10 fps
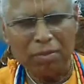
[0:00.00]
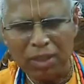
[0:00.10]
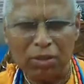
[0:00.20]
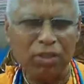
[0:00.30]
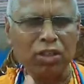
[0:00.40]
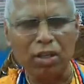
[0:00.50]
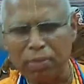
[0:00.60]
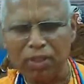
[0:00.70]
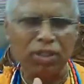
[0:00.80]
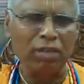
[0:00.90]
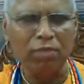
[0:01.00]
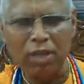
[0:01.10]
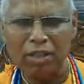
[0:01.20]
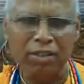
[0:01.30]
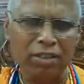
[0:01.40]
maybe he was skipping
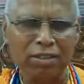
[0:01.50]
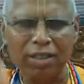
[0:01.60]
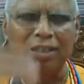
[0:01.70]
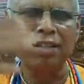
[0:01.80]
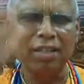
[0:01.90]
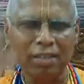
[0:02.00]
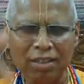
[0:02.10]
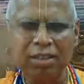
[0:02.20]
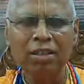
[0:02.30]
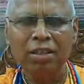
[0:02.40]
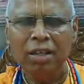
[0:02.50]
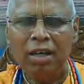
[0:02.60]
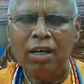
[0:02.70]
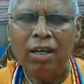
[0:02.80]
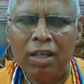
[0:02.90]
some villages and then
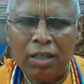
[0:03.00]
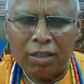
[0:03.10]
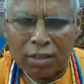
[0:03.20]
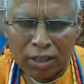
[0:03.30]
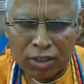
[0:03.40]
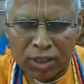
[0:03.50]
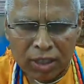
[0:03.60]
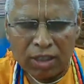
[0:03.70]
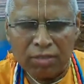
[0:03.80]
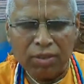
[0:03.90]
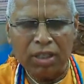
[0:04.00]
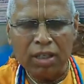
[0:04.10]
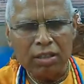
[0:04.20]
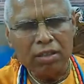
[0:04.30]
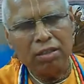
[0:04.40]
reached in the
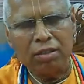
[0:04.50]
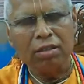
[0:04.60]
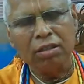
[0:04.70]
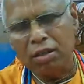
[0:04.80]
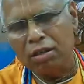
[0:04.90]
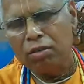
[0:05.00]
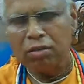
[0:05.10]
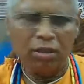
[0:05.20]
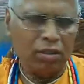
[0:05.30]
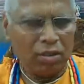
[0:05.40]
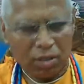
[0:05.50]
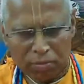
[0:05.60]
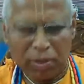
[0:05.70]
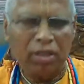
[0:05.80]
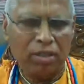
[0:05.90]
evening a
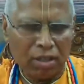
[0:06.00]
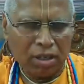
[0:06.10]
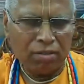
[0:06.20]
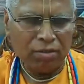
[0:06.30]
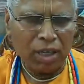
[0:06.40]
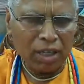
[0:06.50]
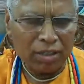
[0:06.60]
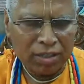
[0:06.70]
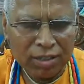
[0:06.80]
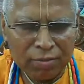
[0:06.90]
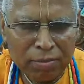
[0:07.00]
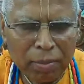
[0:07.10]
particular village,